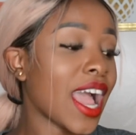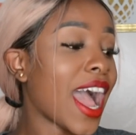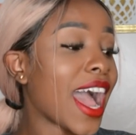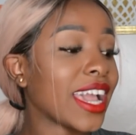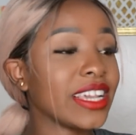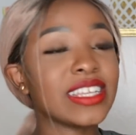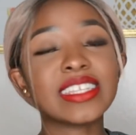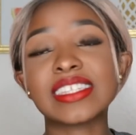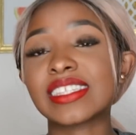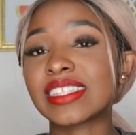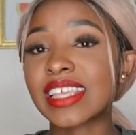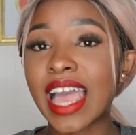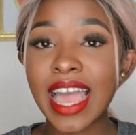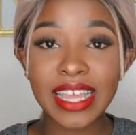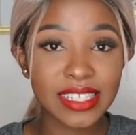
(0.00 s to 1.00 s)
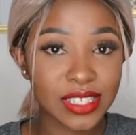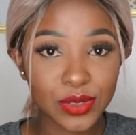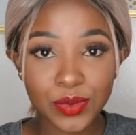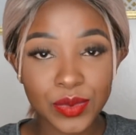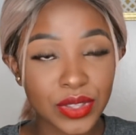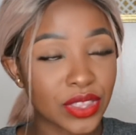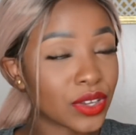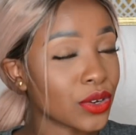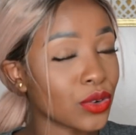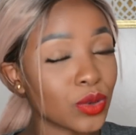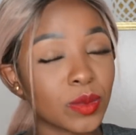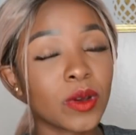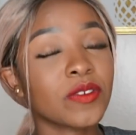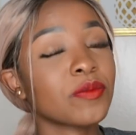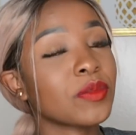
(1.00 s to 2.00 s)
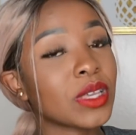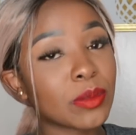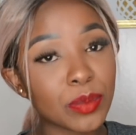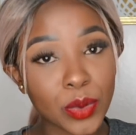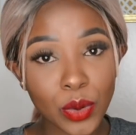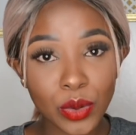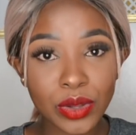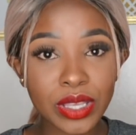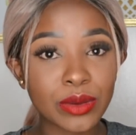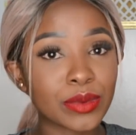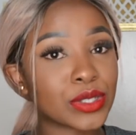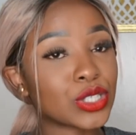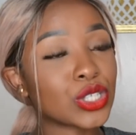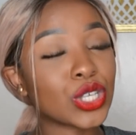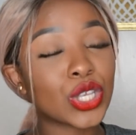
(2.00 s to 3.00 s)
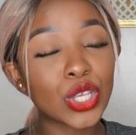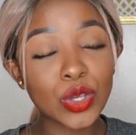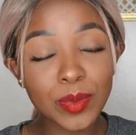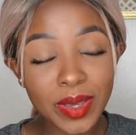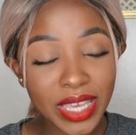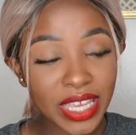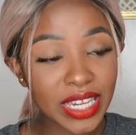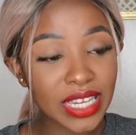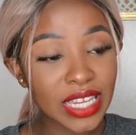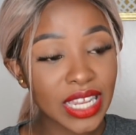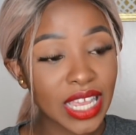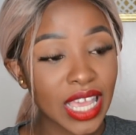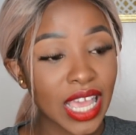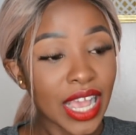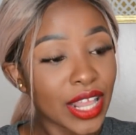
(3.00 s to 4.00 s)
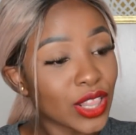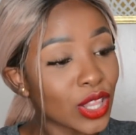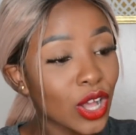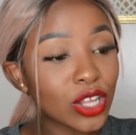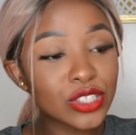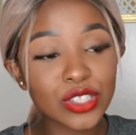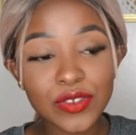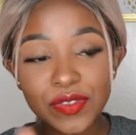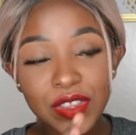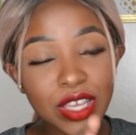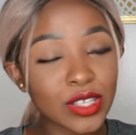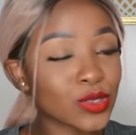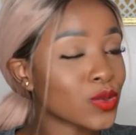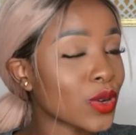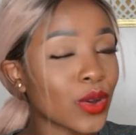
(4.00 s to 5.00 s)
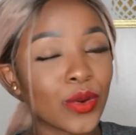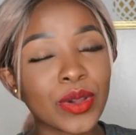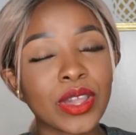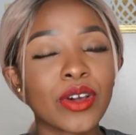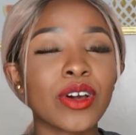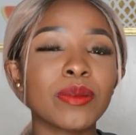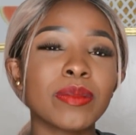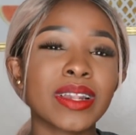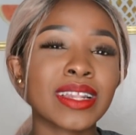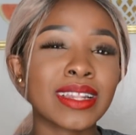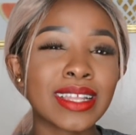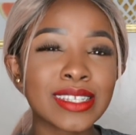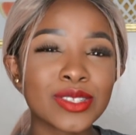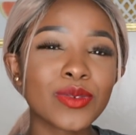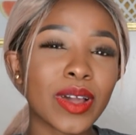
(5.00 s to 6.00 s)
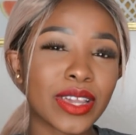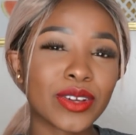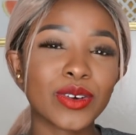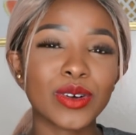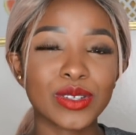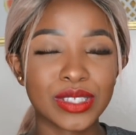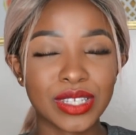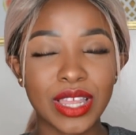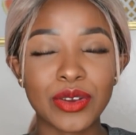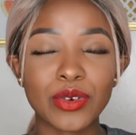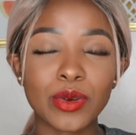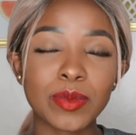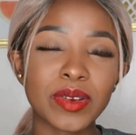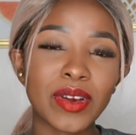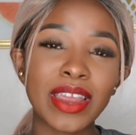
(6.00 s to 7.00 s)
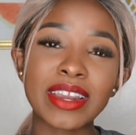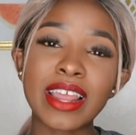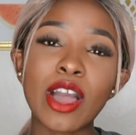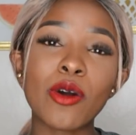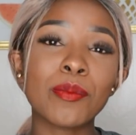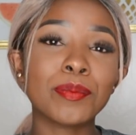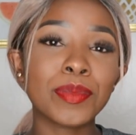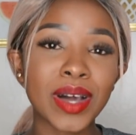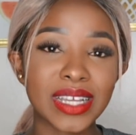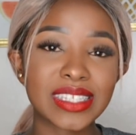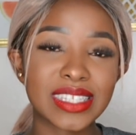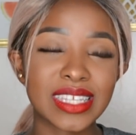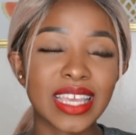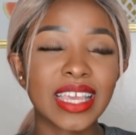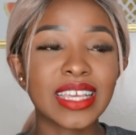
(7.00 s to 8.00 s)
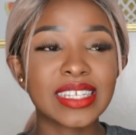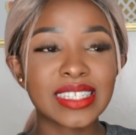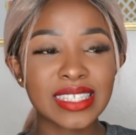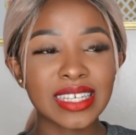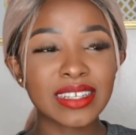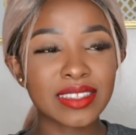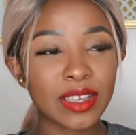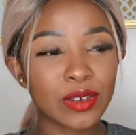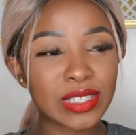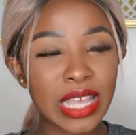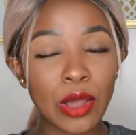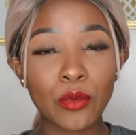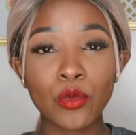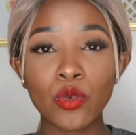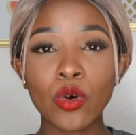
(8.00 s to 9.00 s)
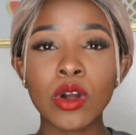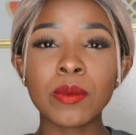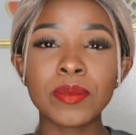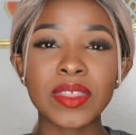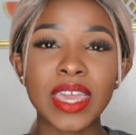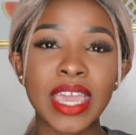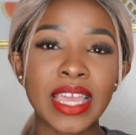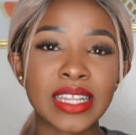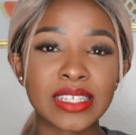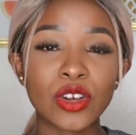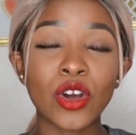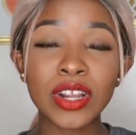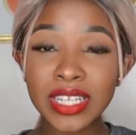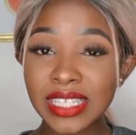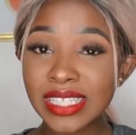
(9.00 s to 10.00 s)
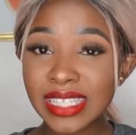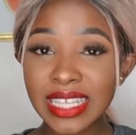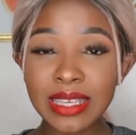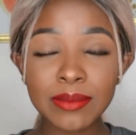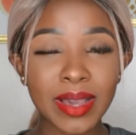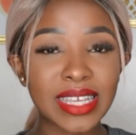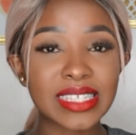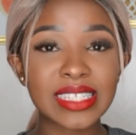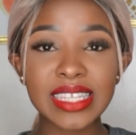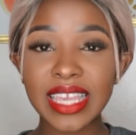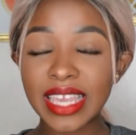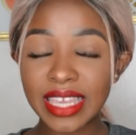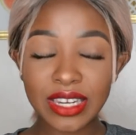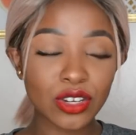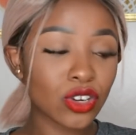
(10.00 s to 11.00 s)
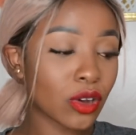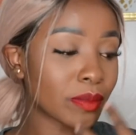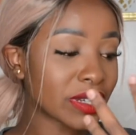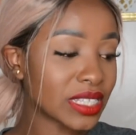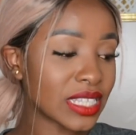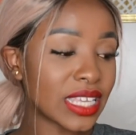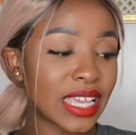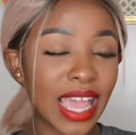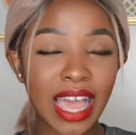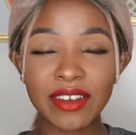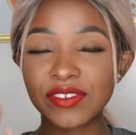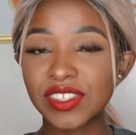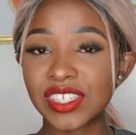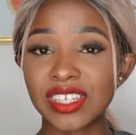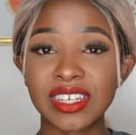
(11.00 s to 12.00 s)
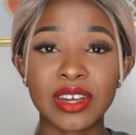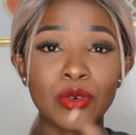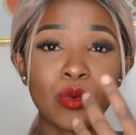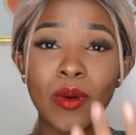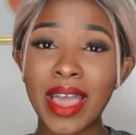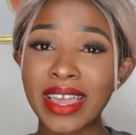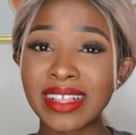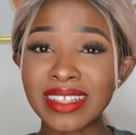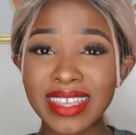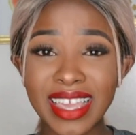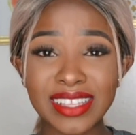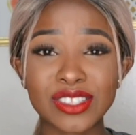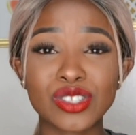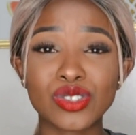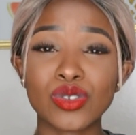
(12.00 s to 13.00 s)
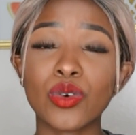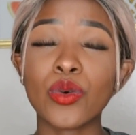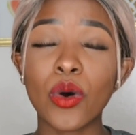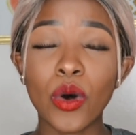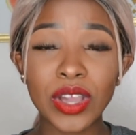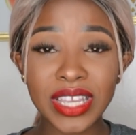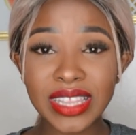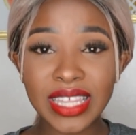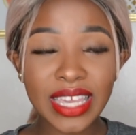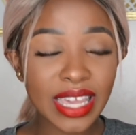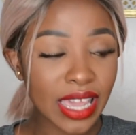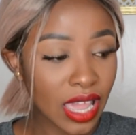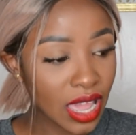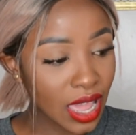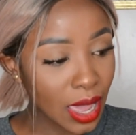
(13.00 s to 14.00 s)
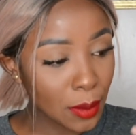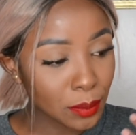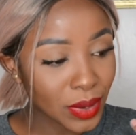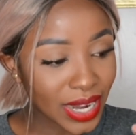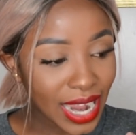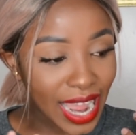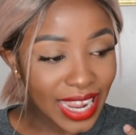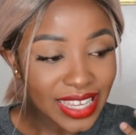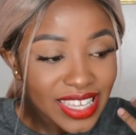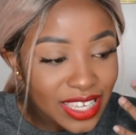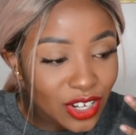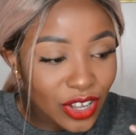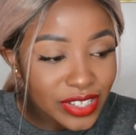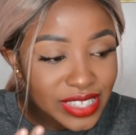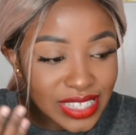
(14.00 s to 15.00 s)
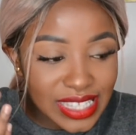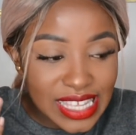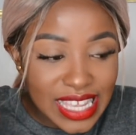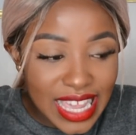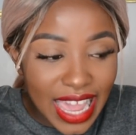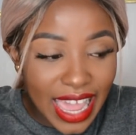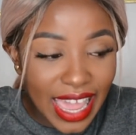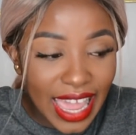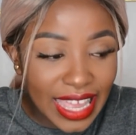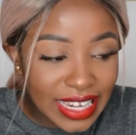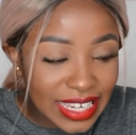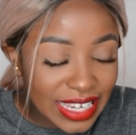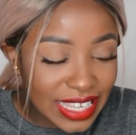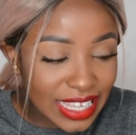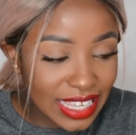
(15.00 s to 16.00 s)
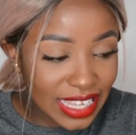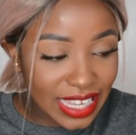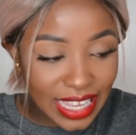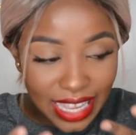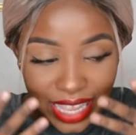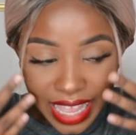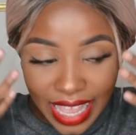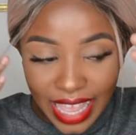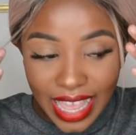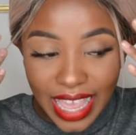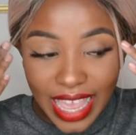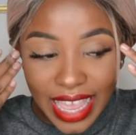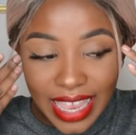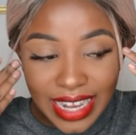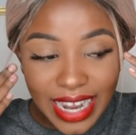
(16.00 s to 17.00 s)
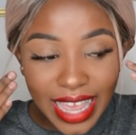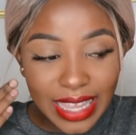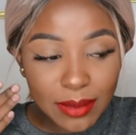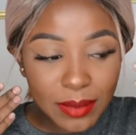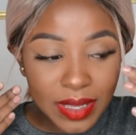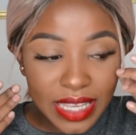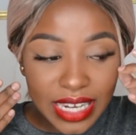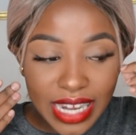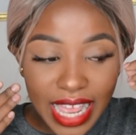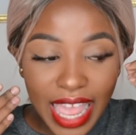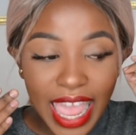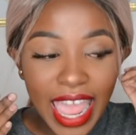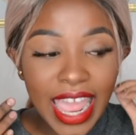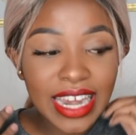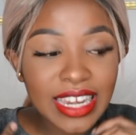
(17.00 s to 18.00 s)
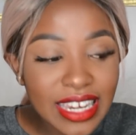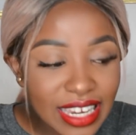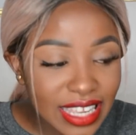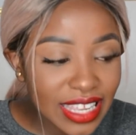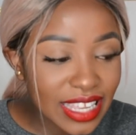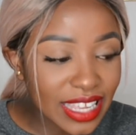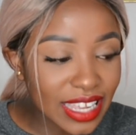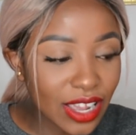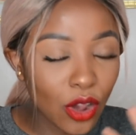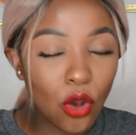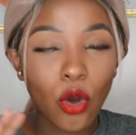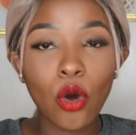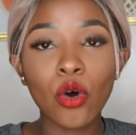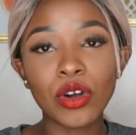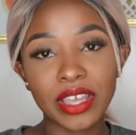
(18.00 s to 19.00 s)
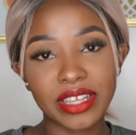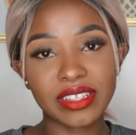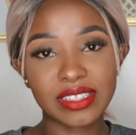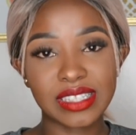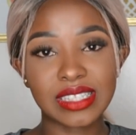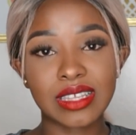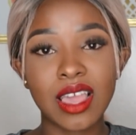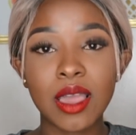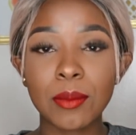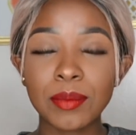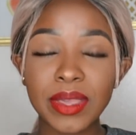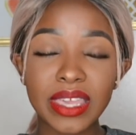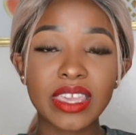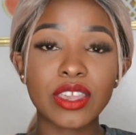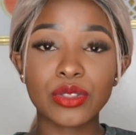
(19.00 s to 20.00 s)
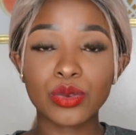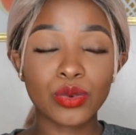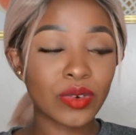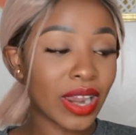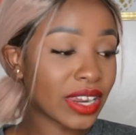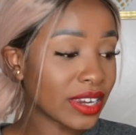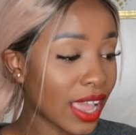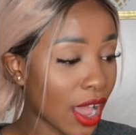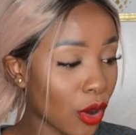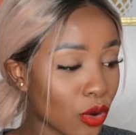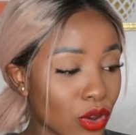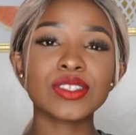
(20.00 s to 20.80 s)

I sat with a group of people, it was humid, lots of things were going on, but it is quite cold in Nairobi right now, but still there was that warmth. And honestly, my skin normally after a while gets so oily, but I cannot see any, and I mean any, oils peeking through right now.